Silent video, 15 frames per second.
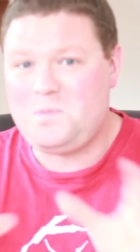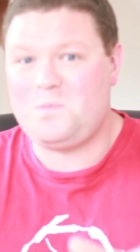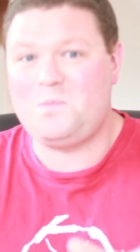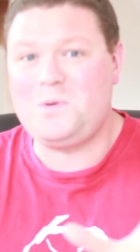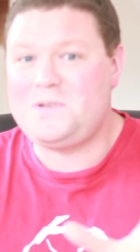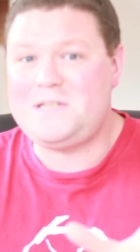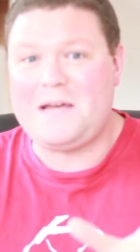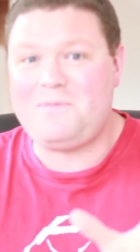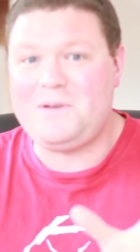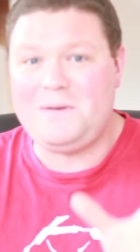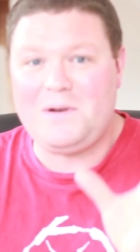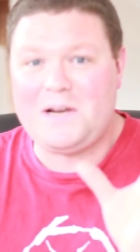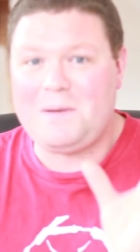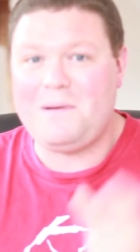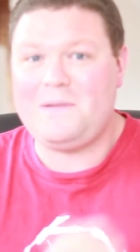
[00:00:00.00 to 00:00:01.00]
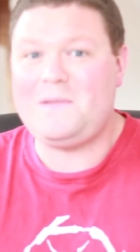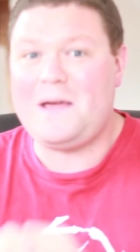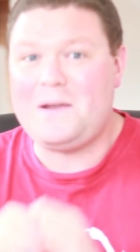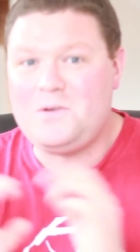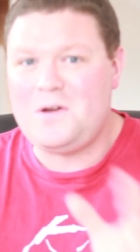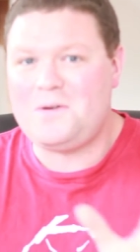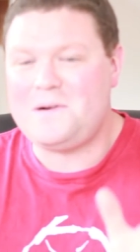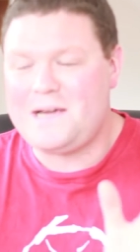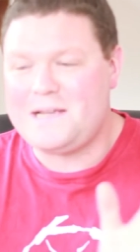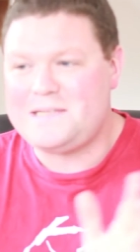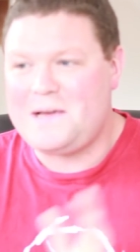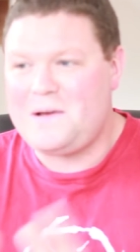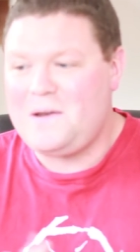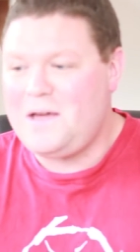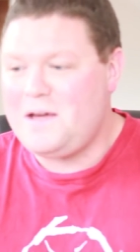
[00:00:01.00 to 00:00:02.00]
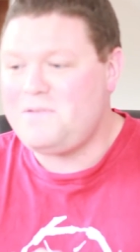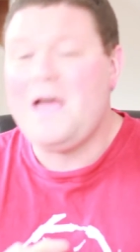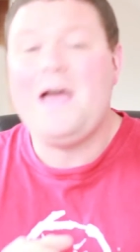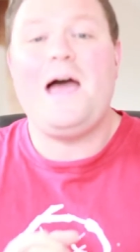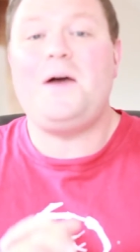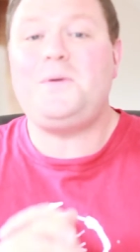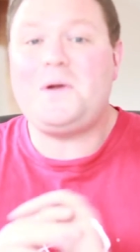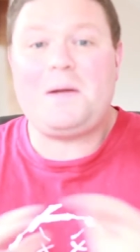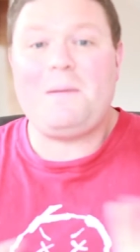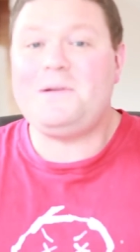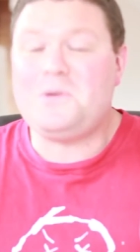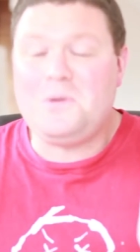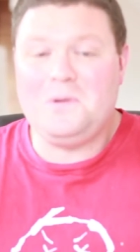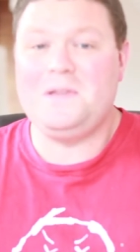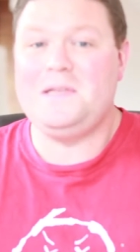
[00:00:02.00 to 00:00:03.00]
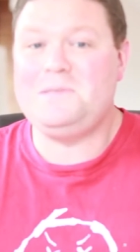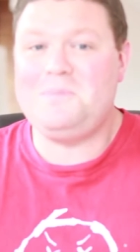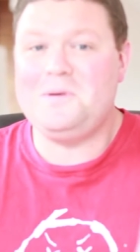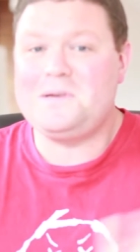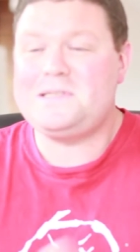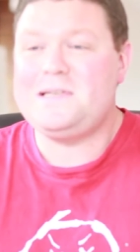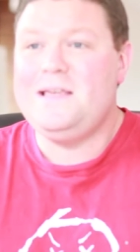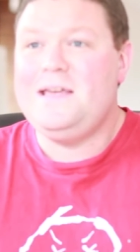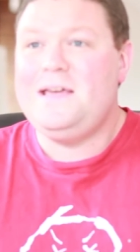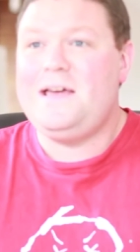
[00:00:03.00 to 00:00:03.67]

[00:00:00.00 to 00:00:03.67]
Would definitely recommend that. No One Gets Out Alive. I'd recommend all these books.